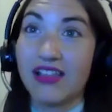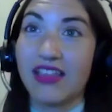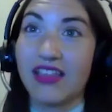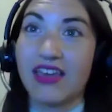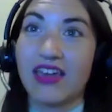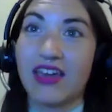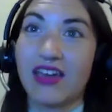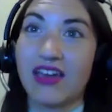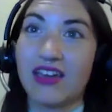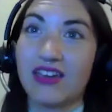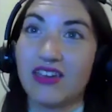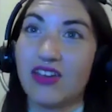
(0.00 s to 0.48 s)

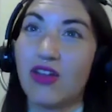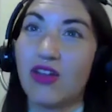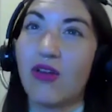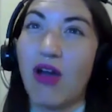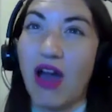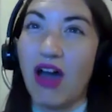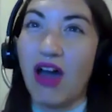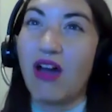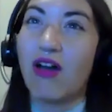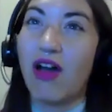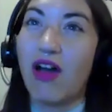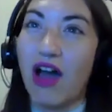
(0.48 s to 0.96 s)
Like, you know,
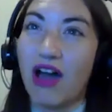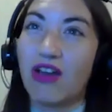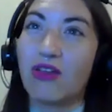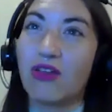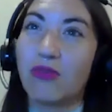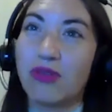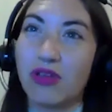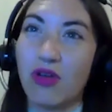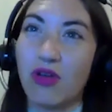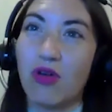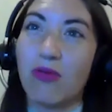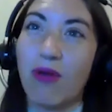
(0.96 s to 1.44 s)
how how do
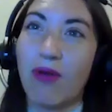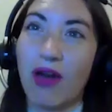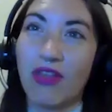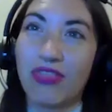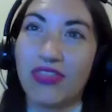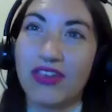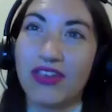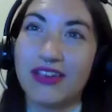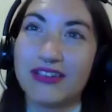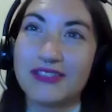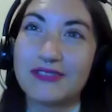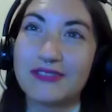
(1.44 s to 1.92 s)
we go about
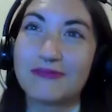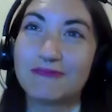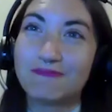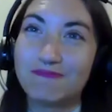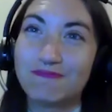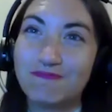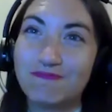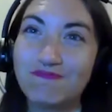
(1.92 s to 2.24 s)
this?